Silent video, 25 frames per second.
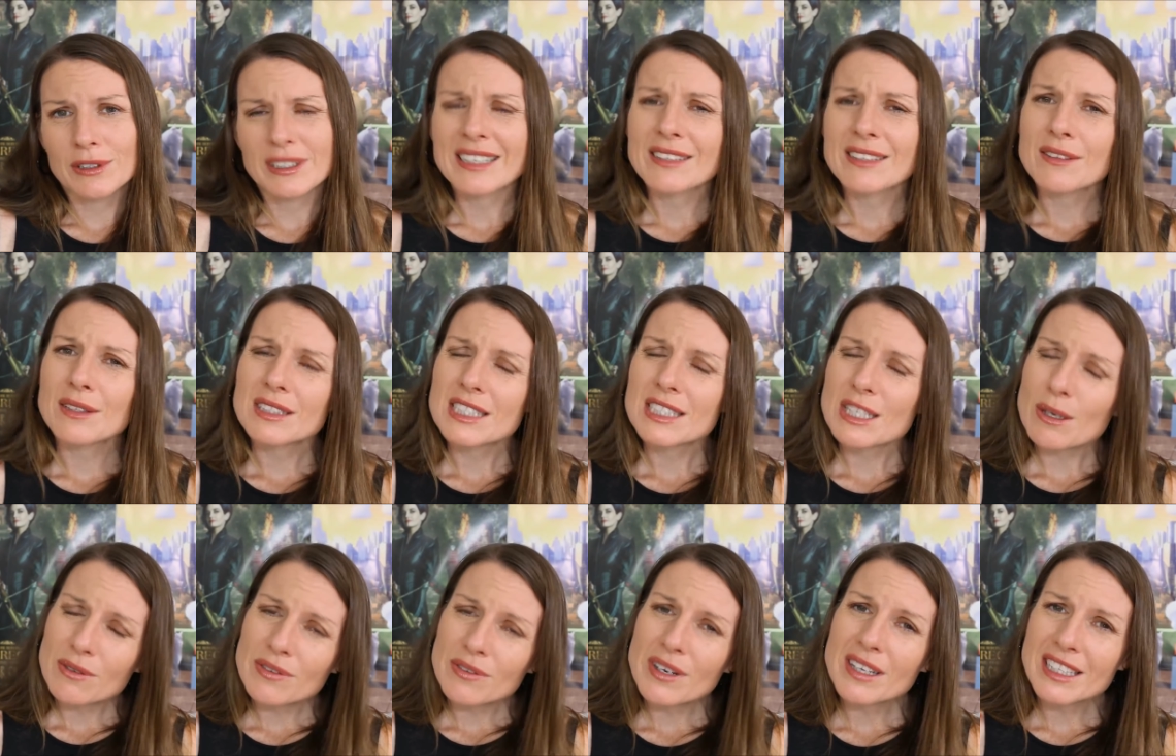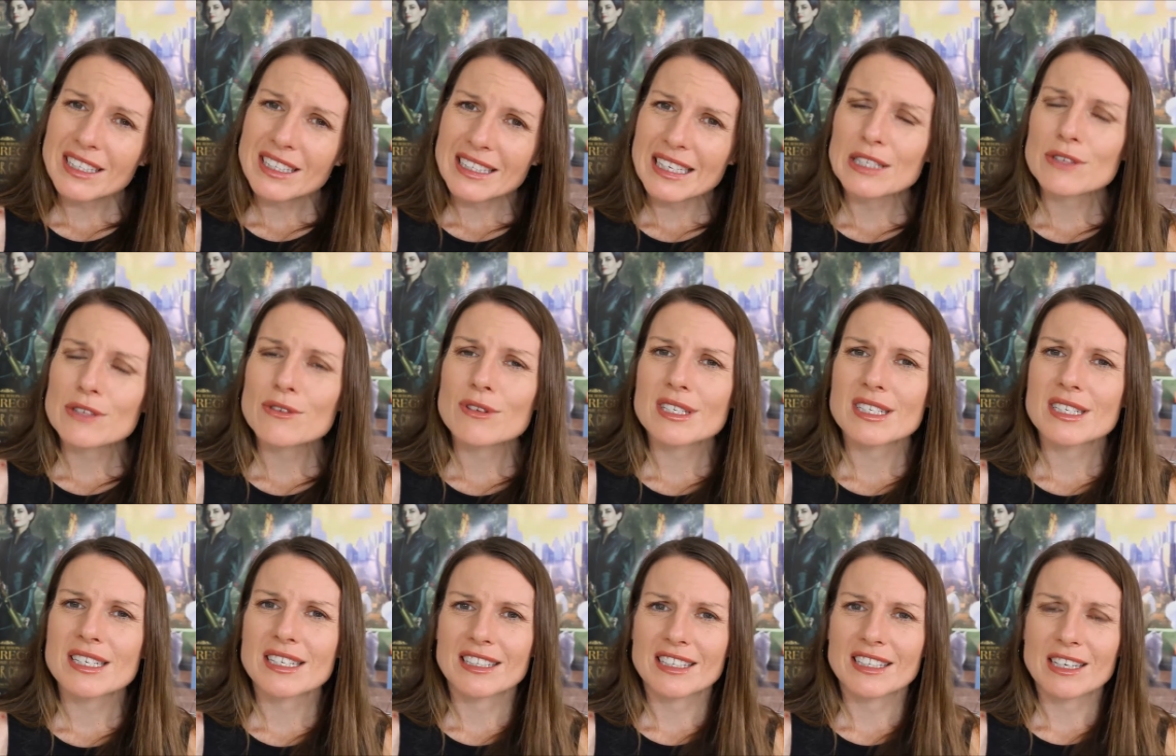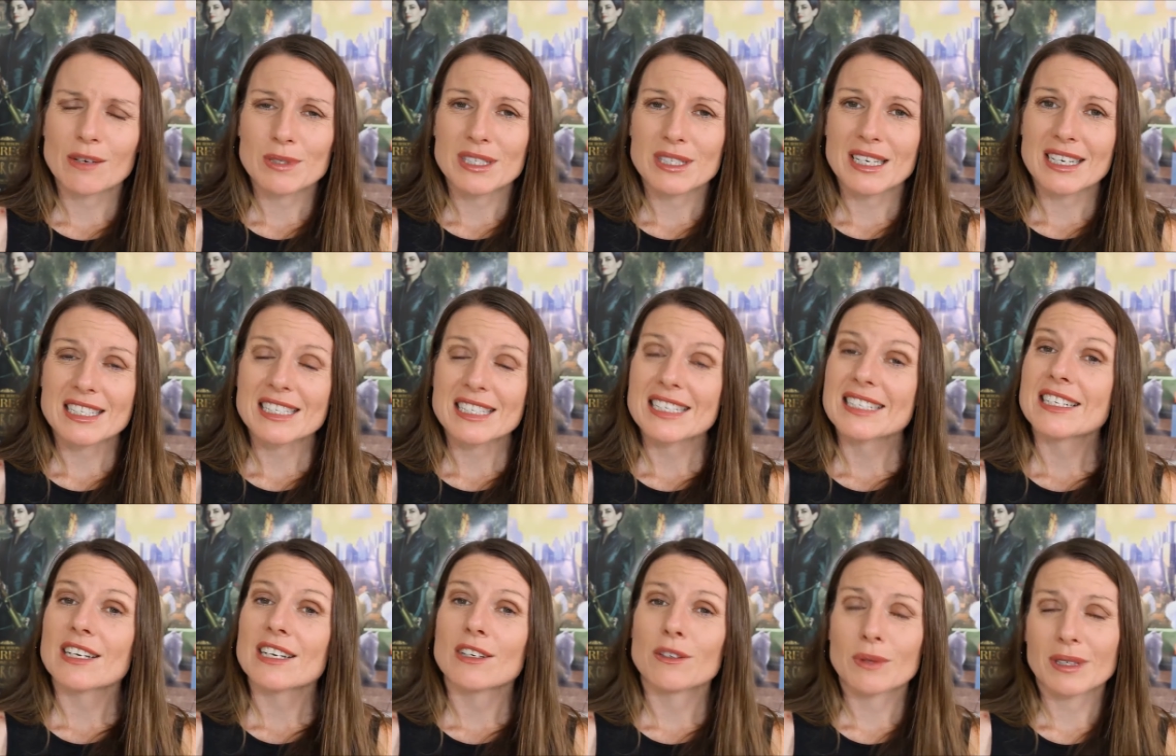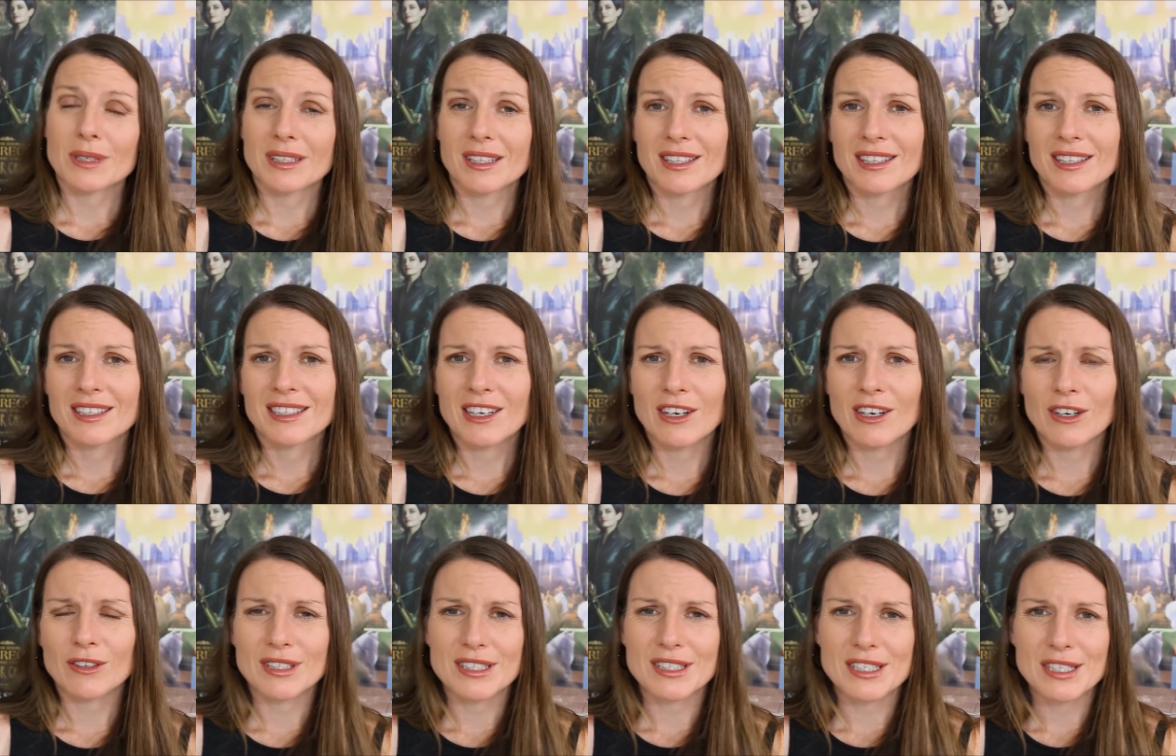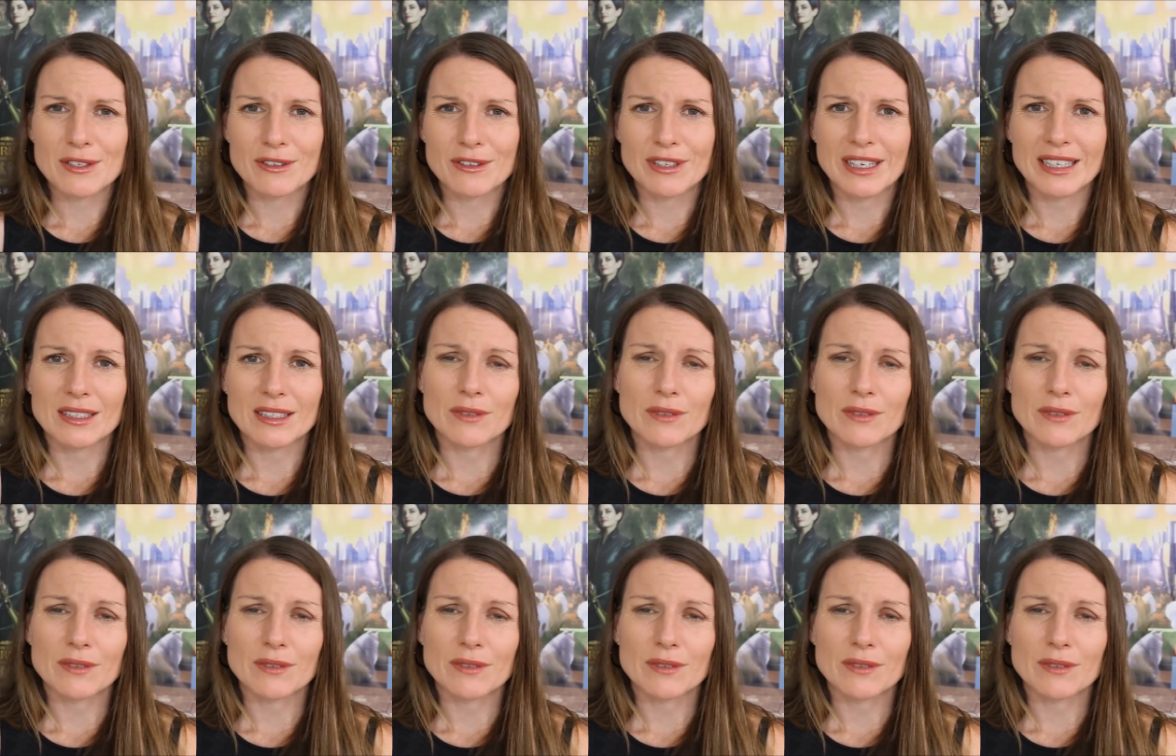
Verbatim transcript: And so I found that interesting that that was actually dealt with on the screen.